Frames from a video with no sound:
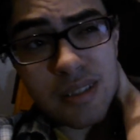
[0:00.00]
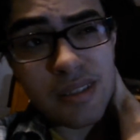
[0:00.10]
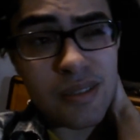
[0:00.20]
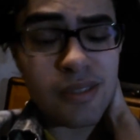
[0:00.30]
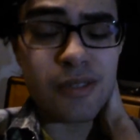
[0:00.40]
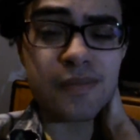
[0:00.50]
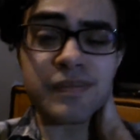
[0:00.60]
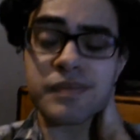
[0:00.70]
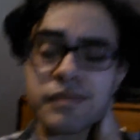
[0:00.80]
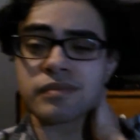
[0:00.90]
you know.
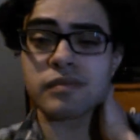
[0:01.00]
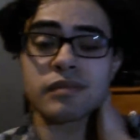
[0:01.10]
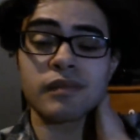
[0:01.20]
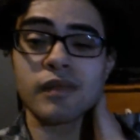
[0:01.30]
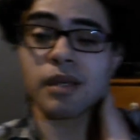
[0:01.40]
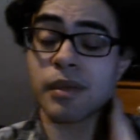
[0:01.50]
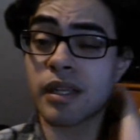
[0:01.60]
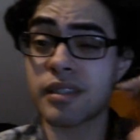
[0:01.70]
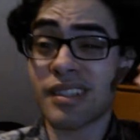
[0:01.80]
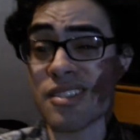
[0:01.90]
I
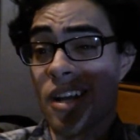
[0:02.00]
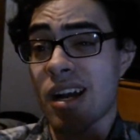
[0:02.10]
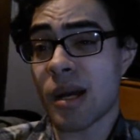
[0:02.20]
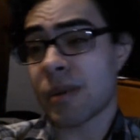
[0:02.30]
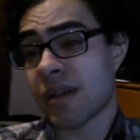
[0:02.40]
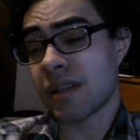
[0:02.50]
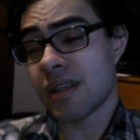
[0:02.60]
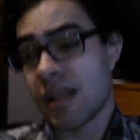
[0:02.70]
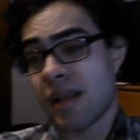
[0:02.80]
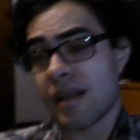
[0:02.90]
mean, it's a job,
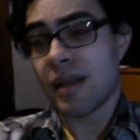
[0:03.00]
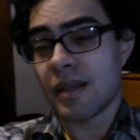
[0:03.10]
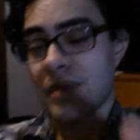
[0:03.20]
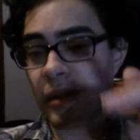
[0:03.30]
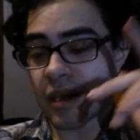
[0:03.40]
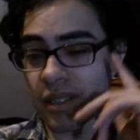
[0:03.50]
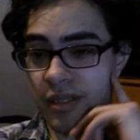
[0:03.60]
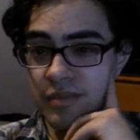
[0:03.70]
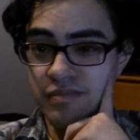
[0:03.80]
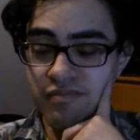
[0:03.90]
but,
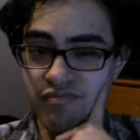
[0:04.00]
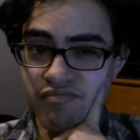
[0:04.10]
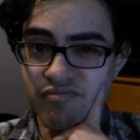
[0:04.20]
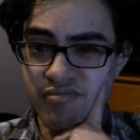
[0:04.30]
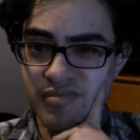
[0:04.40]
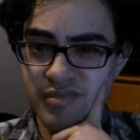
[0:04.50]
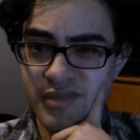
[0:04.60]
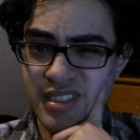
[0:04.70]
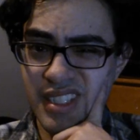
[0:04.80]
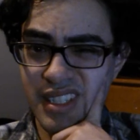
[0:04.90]
um,
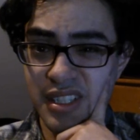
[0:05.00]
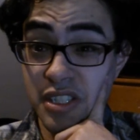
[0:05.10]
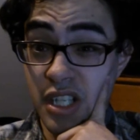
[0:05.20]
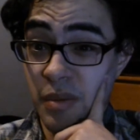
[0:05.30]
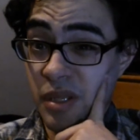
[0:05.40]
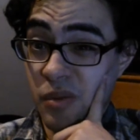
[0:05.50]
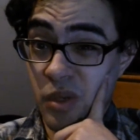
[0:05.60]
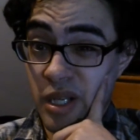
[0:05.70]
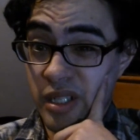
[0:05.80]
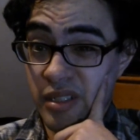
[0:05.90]
it's not the job I
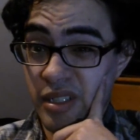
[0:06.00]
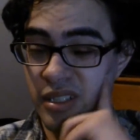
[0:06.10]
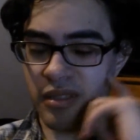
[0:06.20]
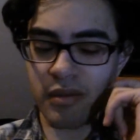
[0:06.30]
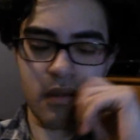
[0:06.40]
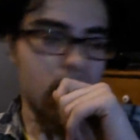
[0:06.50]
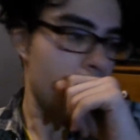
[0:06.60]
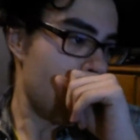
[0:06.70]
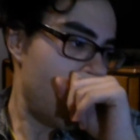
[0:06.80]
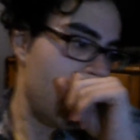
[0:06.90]
want, you know.
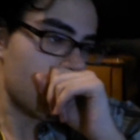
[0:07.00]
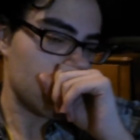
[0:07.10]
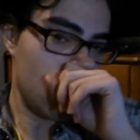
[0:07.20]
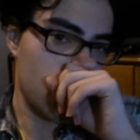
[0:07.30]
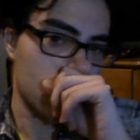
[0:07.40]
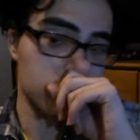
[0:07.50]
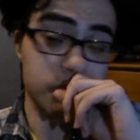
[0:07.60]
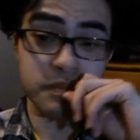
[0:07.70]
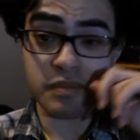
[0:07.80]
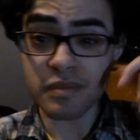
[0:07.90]
I
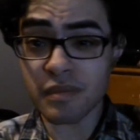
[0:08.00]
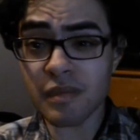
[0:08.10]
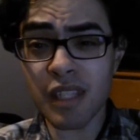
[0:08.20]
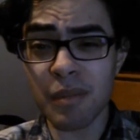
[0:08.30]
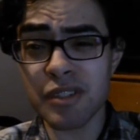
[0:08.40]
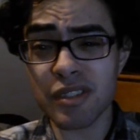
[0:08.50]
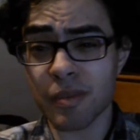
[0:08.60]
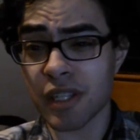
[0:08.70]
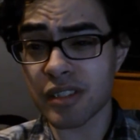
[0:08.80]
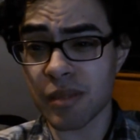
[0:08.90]
mean, just
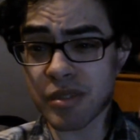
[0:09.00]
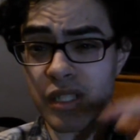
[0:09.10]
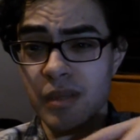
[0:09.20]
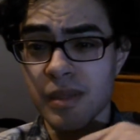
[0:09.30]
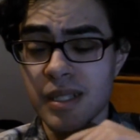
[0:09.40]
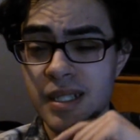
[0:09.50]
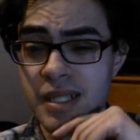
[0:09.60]
a part-time job,